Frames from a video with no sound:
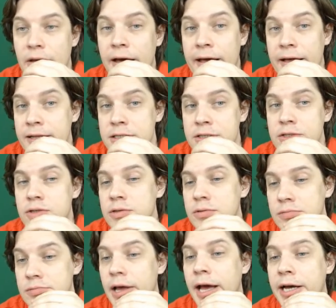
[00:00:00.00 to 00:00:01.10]
and
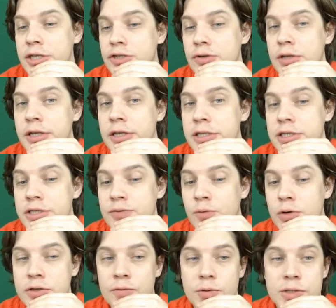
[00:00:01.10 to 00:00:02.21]
actually this is
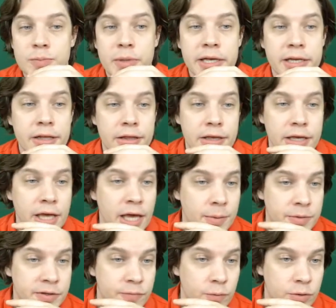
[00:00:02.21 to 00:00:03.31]
what was played in the
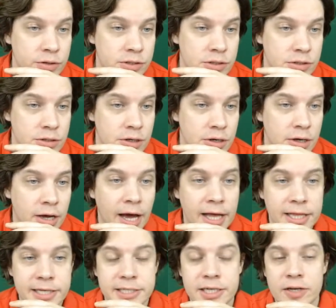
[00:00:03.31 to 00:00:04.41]
game. It was
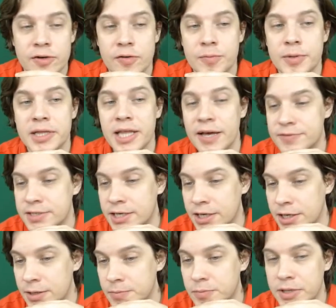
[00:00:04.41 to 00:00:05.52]
Alexander
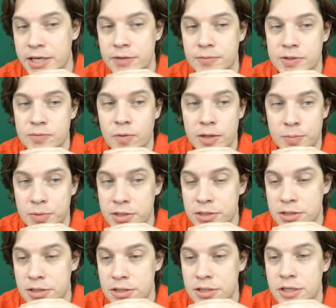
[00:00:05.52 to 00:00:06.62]
Bilavsky played with white
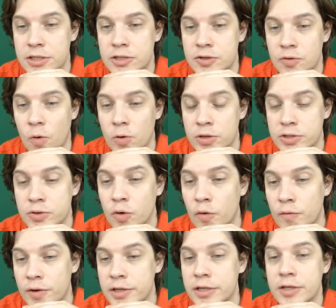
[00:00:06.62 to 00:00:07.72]
pieces, a strong
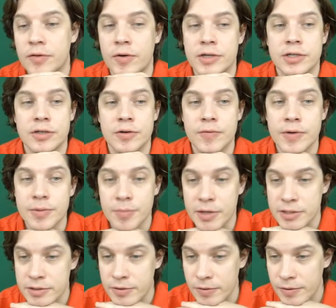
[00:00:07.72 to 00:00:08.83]
Soviet and Russian
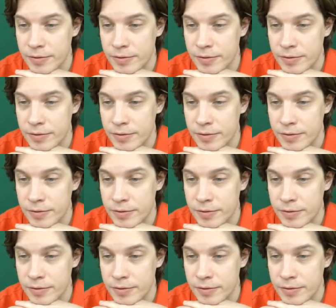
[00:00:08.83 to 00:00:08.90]
grandmaster.